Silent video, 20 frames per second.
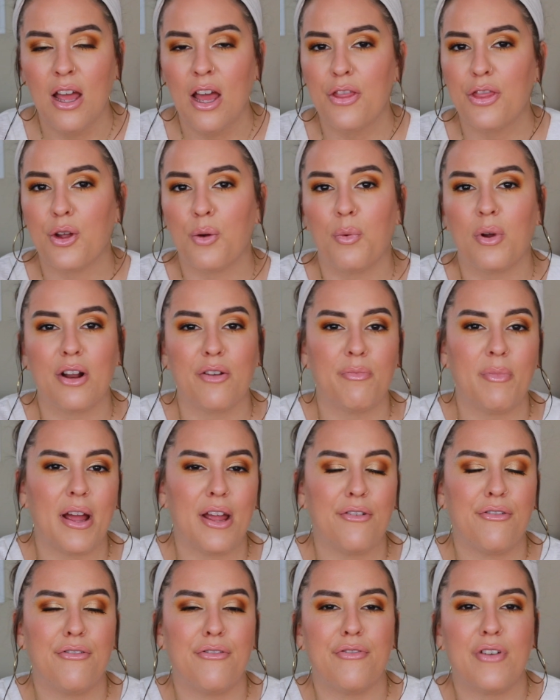They're one of my
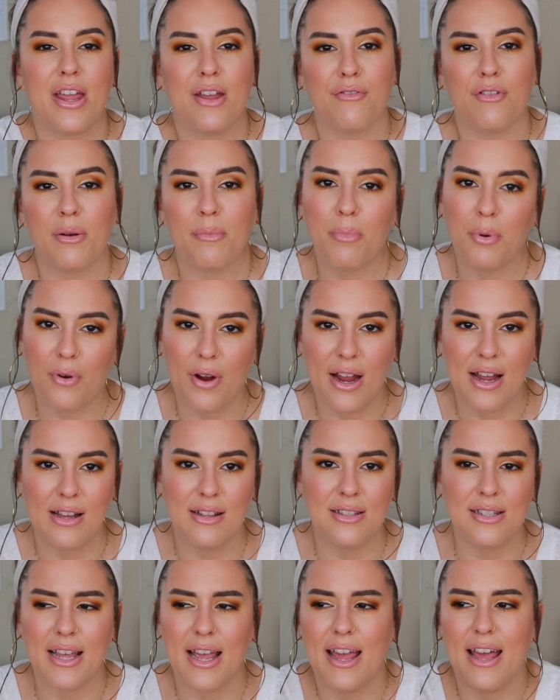favorite
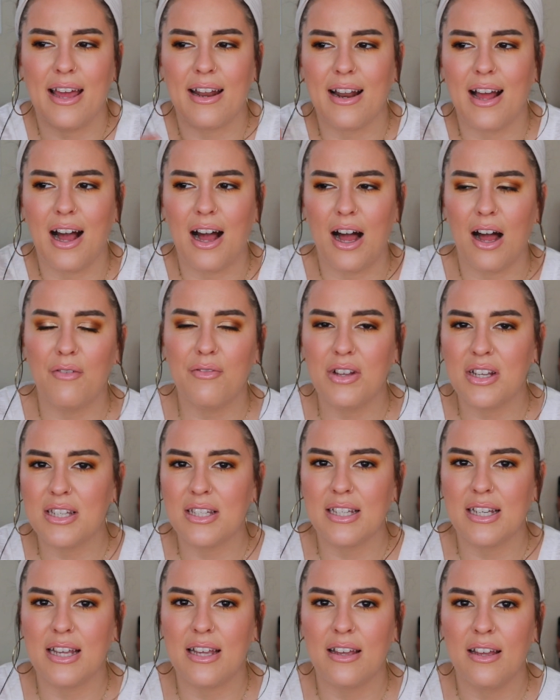brands, and
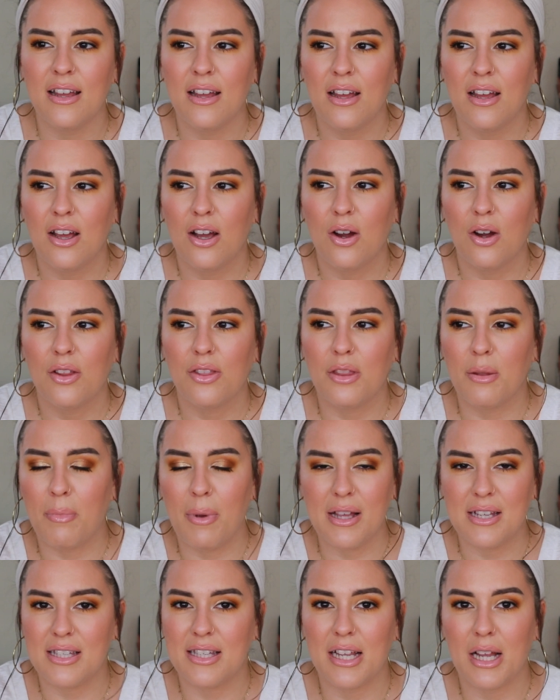obviously, the
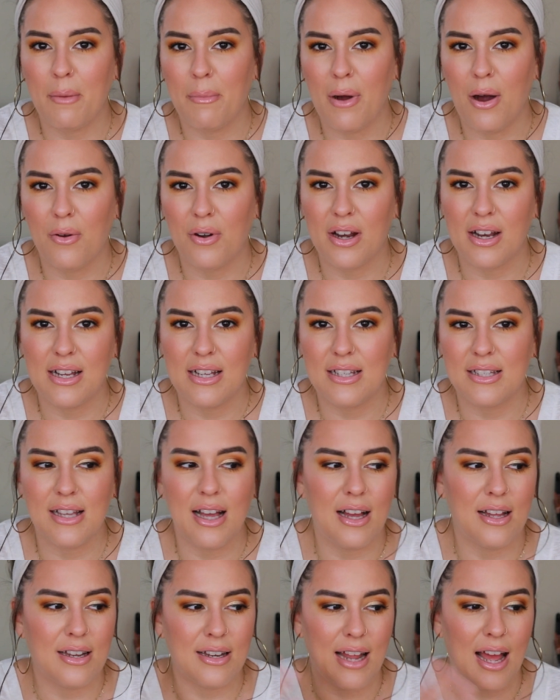best thing about it is
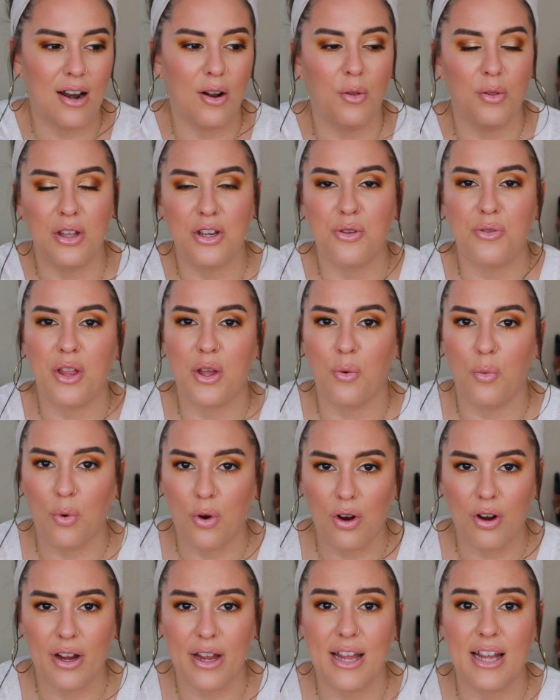not only do they
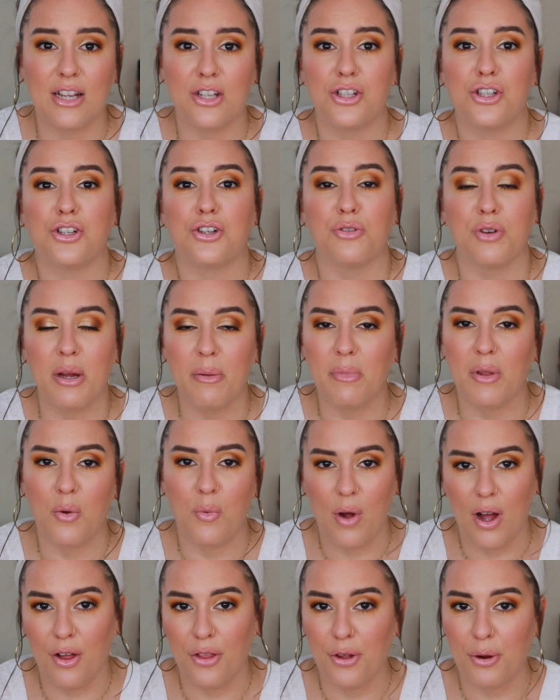work extremely
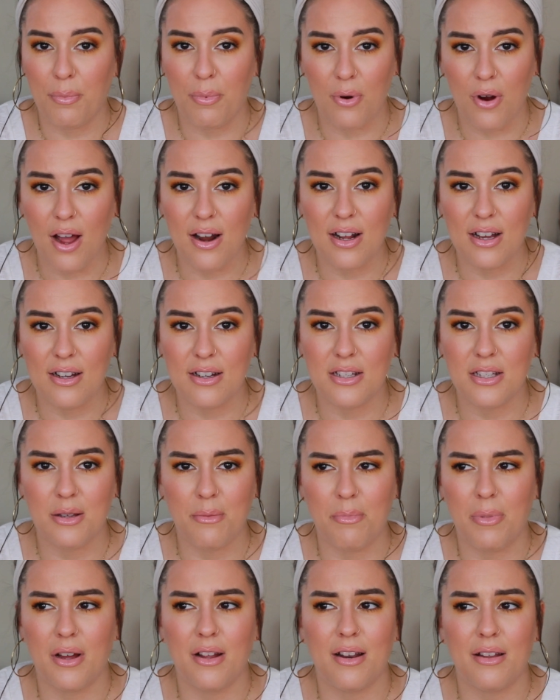well, their products,
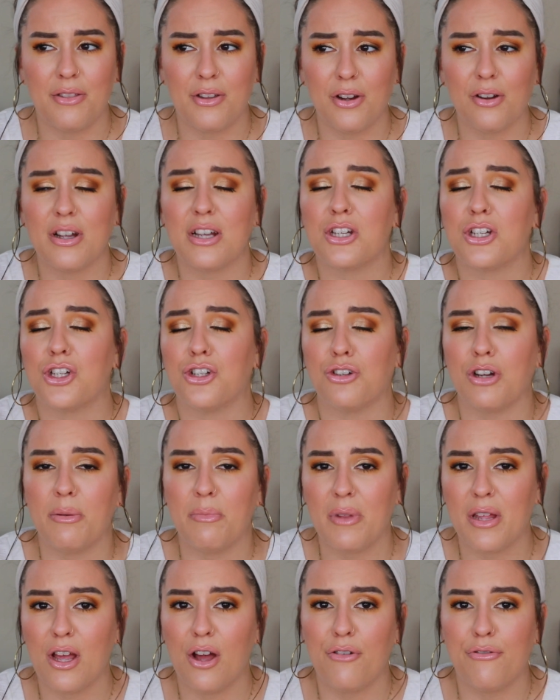but they're
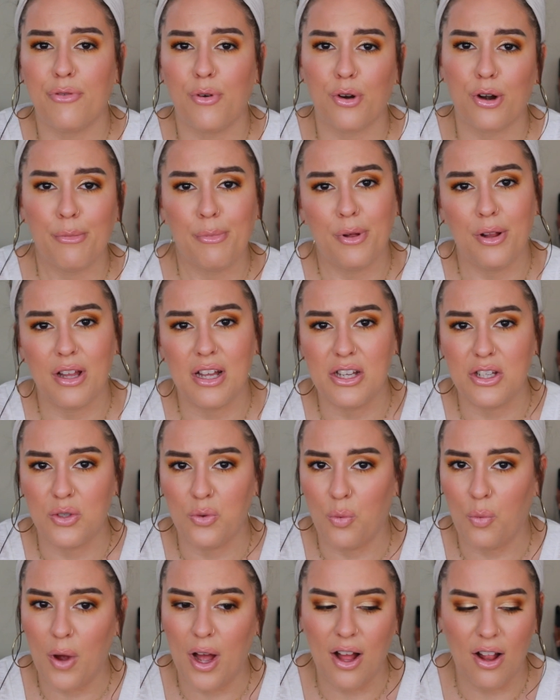extremely affordable as
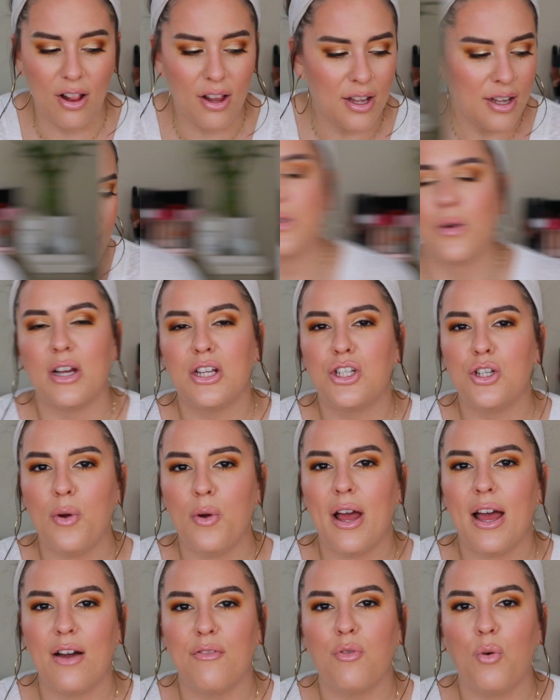well. So I
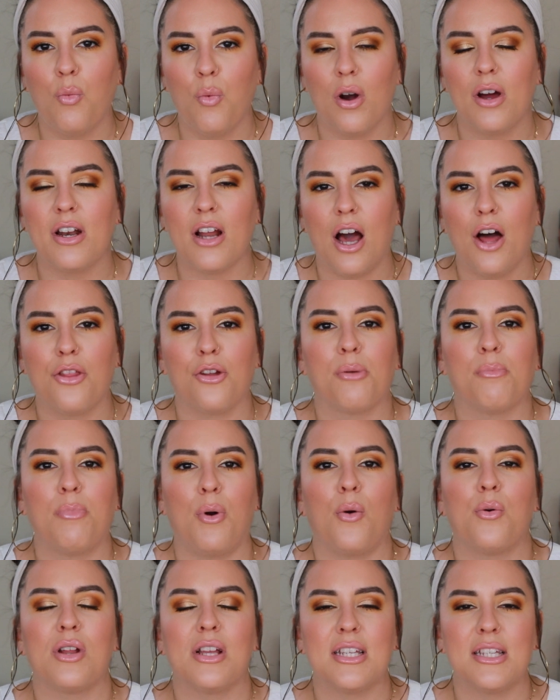have one other
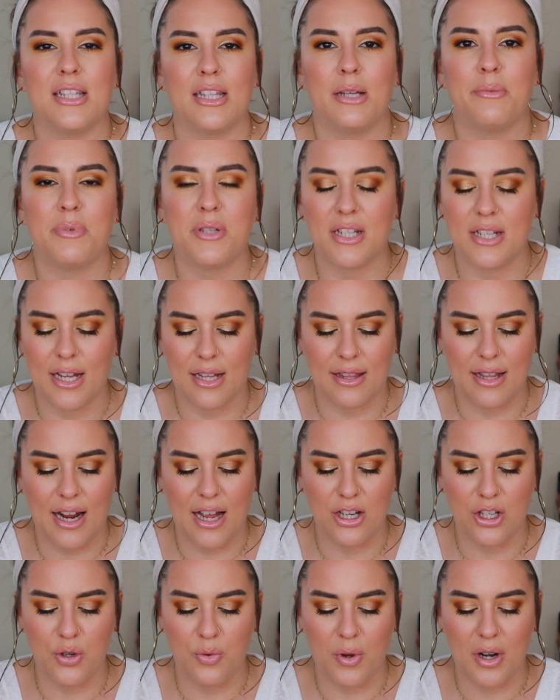bonus lipstick that
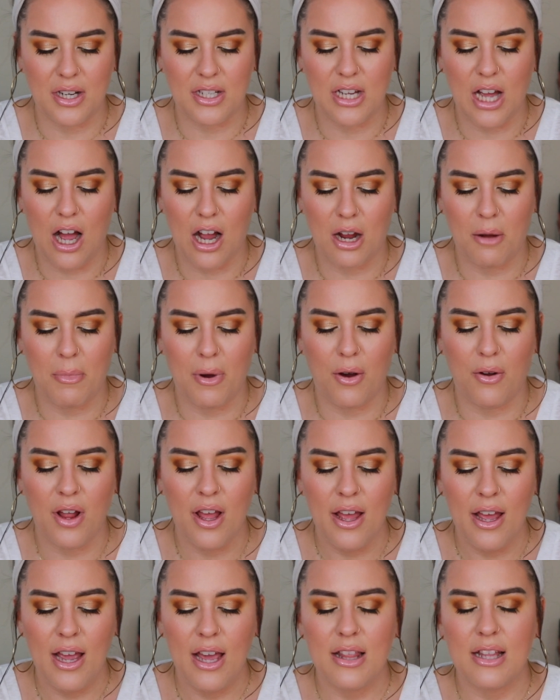I do want to talk about.
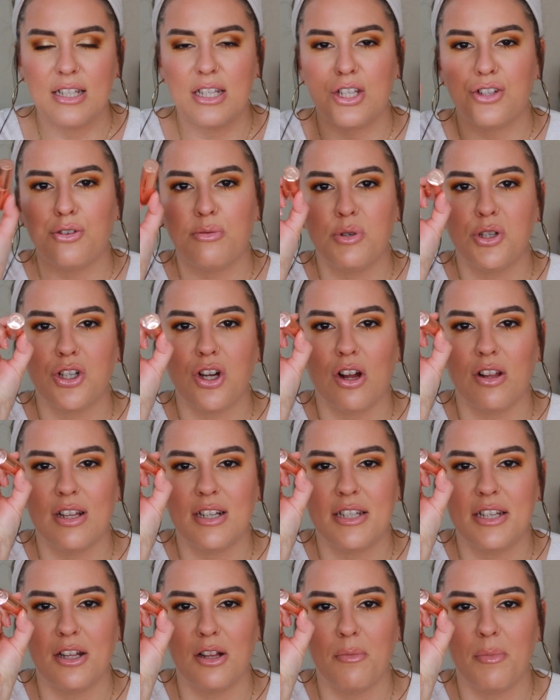This is from
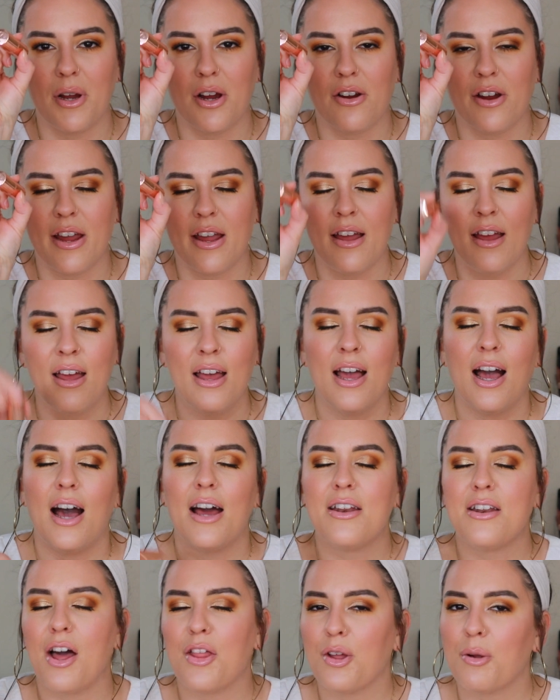Charlotte Tilbury,
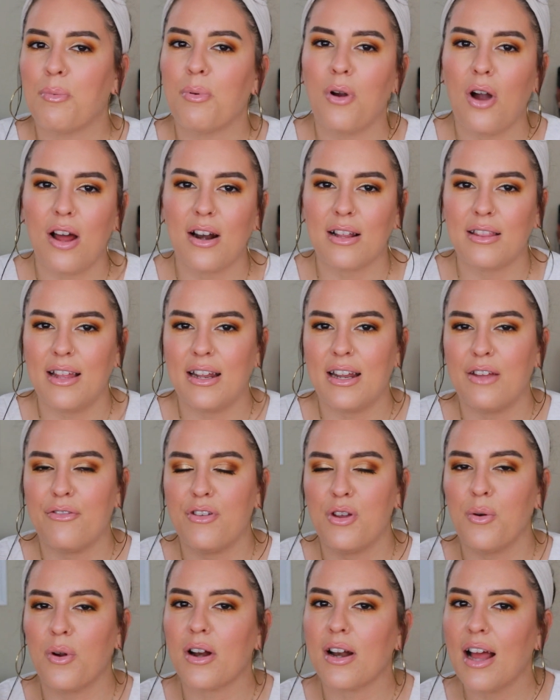another product that if
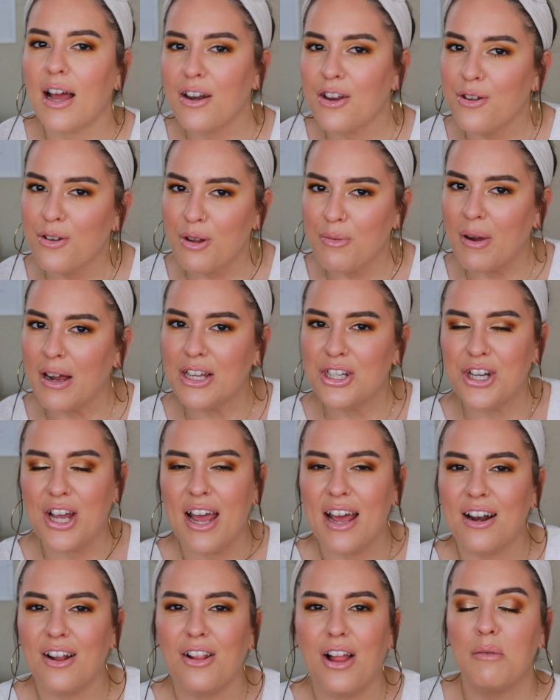you are not new to my
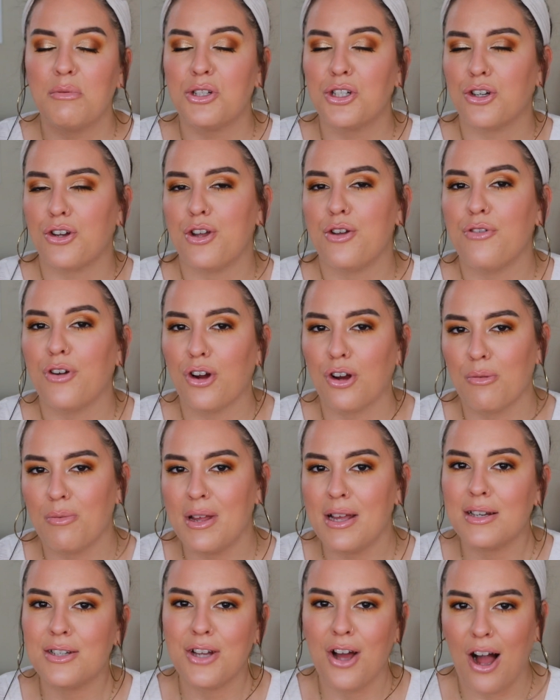channel, I'm sure you've heard
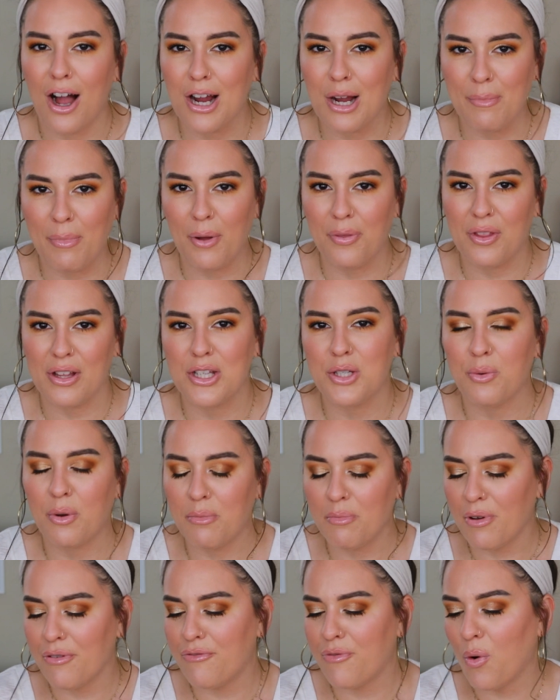me talk about this
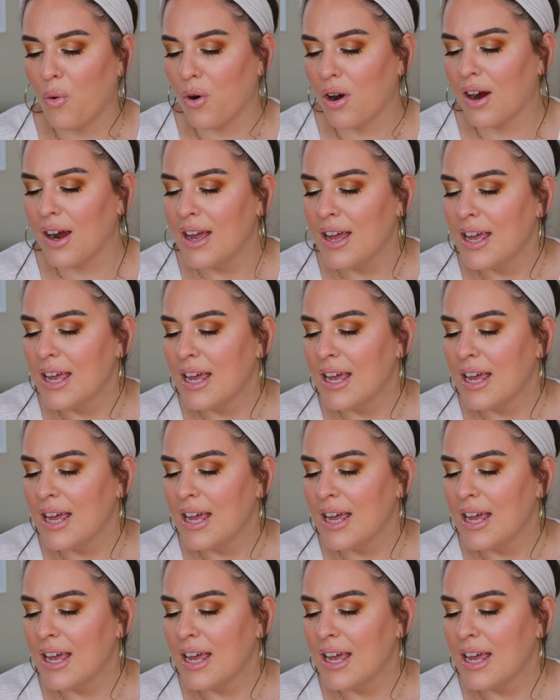one before.